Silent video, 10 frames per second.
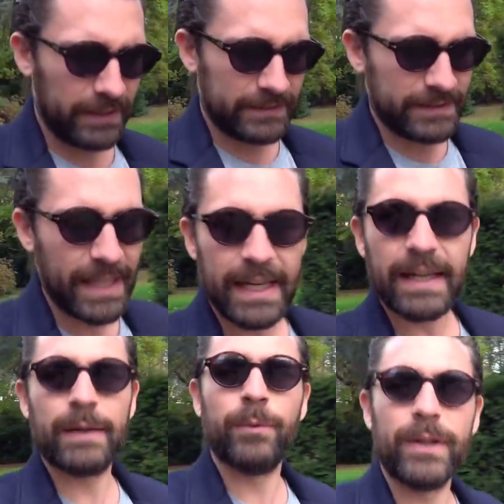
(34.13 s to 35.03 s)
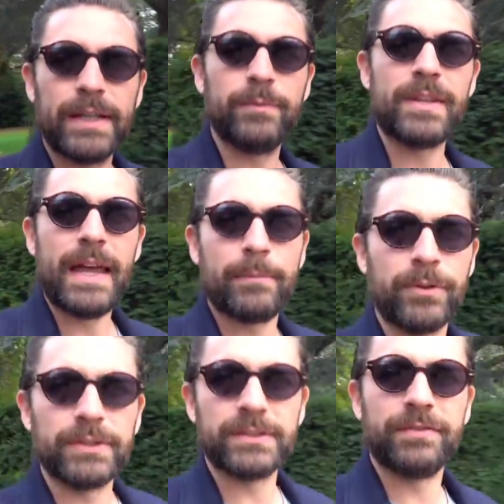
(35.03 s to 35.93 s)
today I'm working with
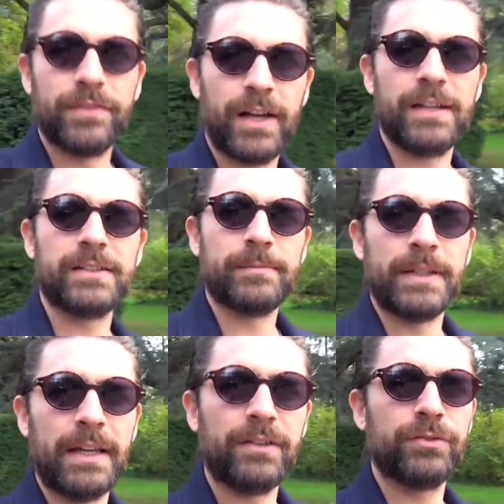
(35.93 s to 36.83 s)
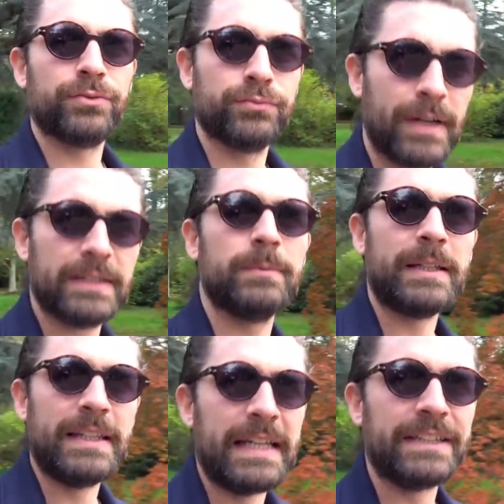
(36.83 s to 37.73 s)
Emirates to fly something
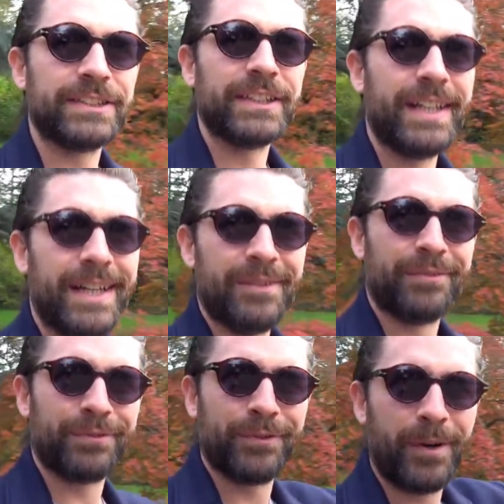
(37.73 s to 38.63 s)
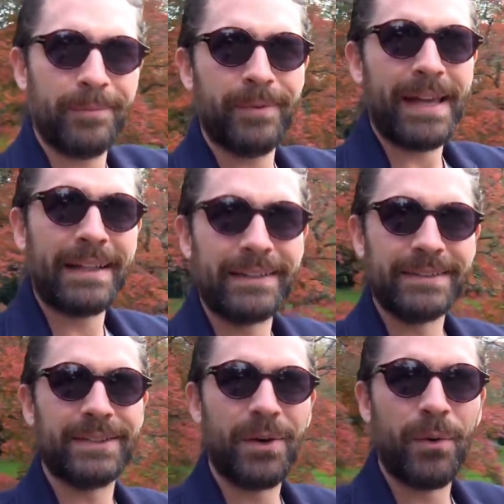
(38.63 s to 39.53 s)
incredibly niche from
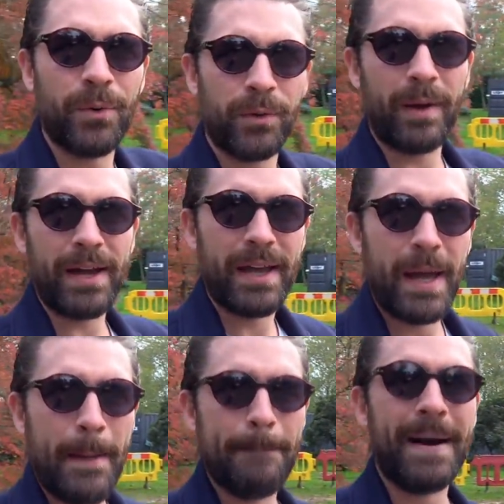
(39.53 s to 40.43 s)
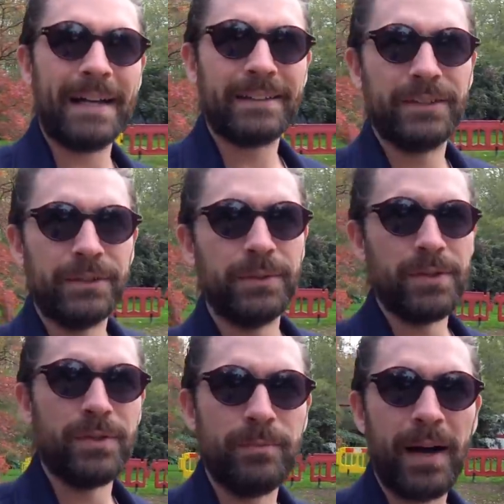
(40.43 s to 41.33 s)
England all the way back to
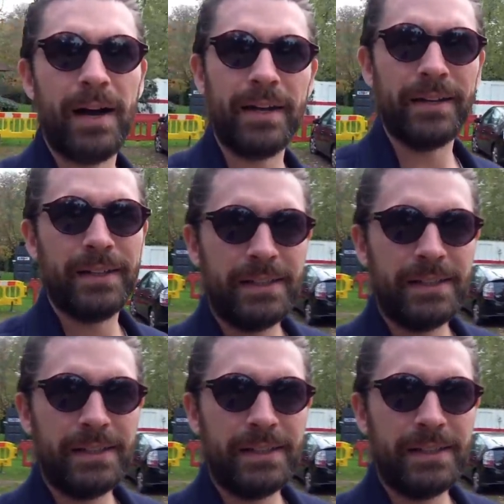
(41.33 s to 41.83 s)
Dubai.